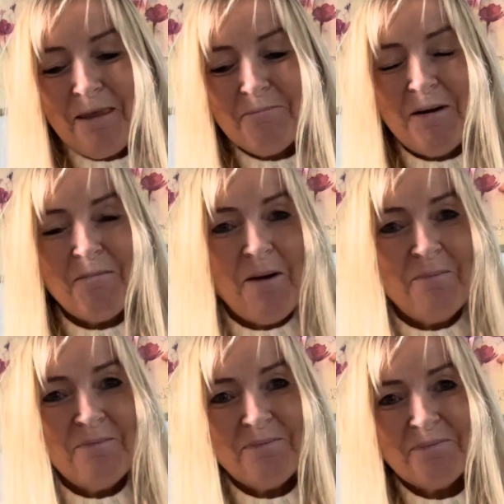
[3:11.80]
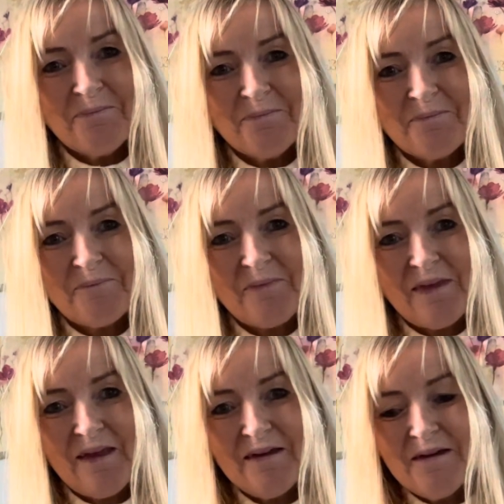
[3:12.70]
My mum
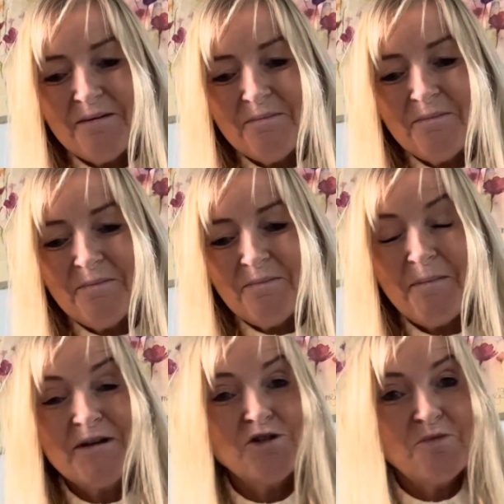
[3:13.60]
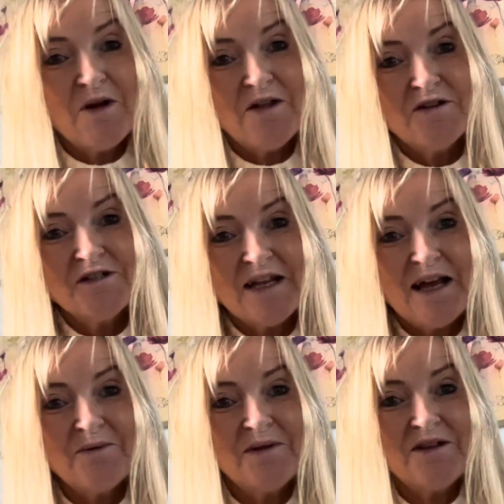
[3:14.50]
and my two brothers
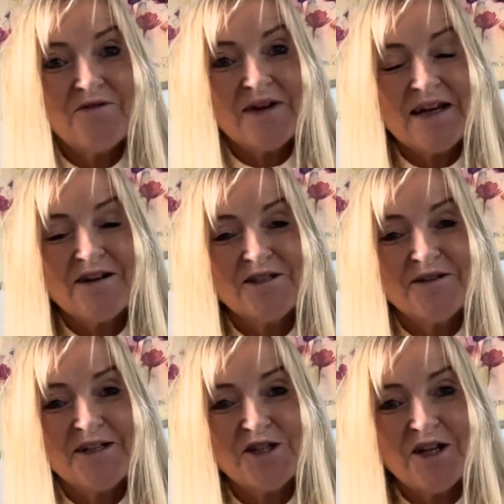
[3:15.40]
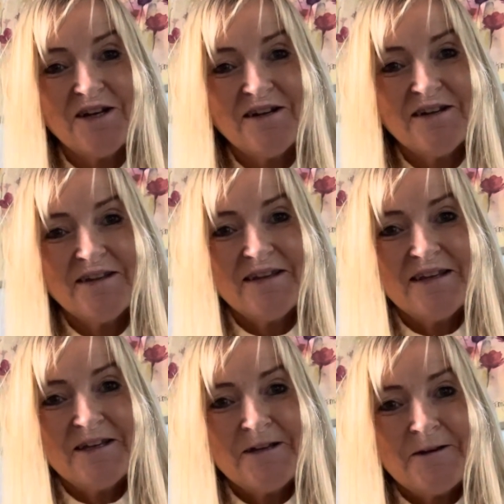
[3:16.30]
died within 3 years of each other.
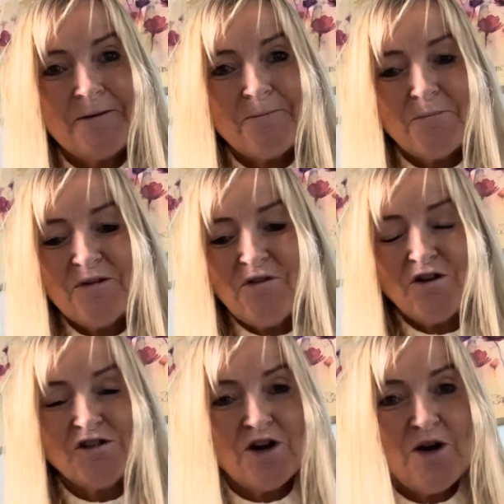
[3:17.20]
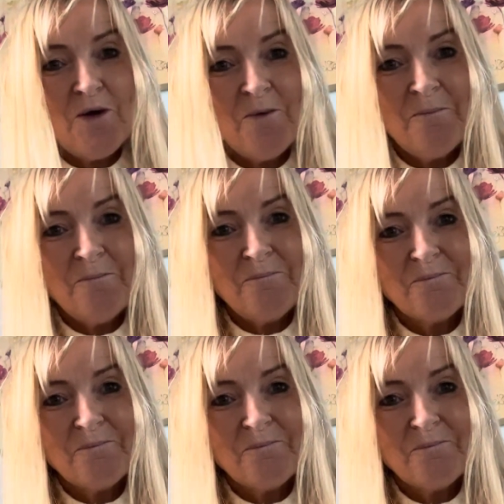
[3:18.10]
We've lost our home.